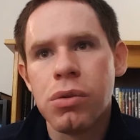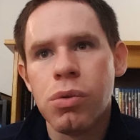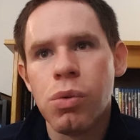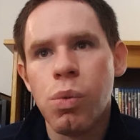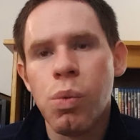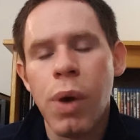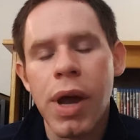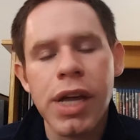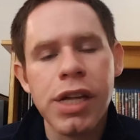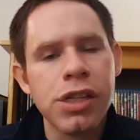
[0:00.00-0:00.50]

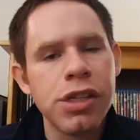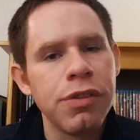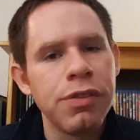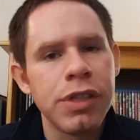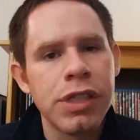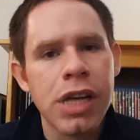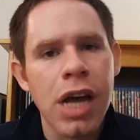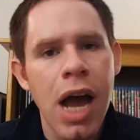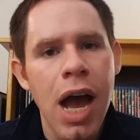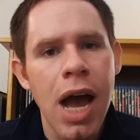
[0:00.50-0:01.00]
waste of a
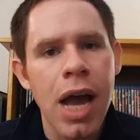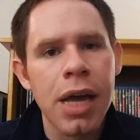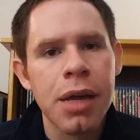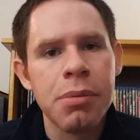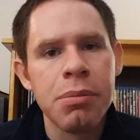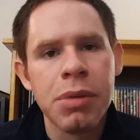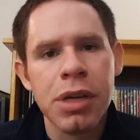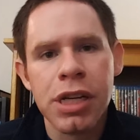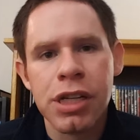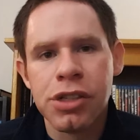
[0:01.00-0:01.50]

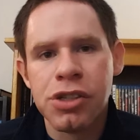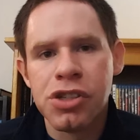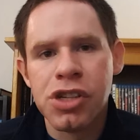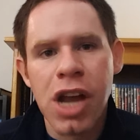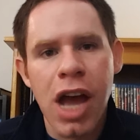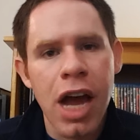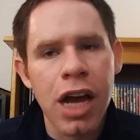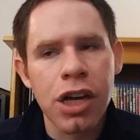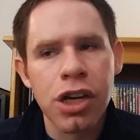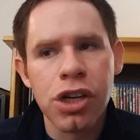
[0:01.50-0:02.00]
time. It's
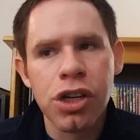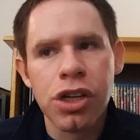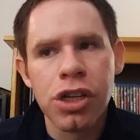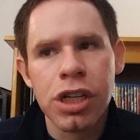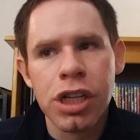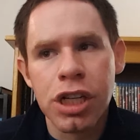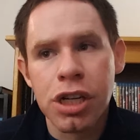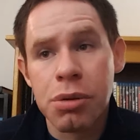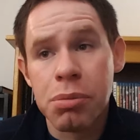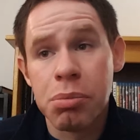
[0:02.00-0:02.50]
not
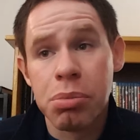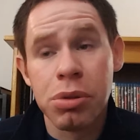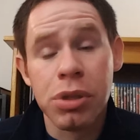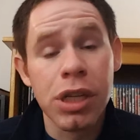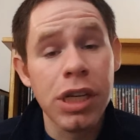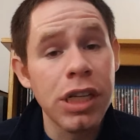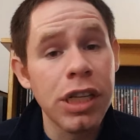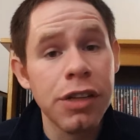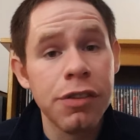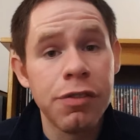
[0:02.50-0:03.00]
good. It
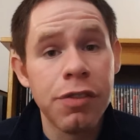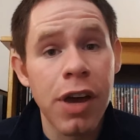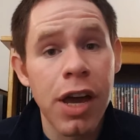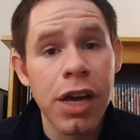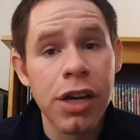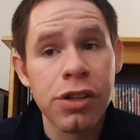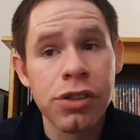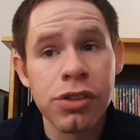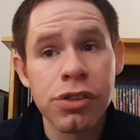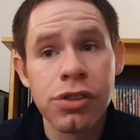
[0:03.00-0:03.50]
completely
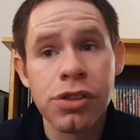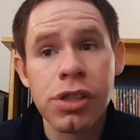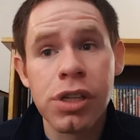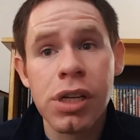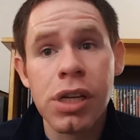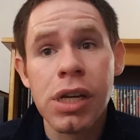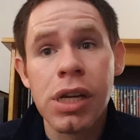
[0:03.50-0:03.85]
fails.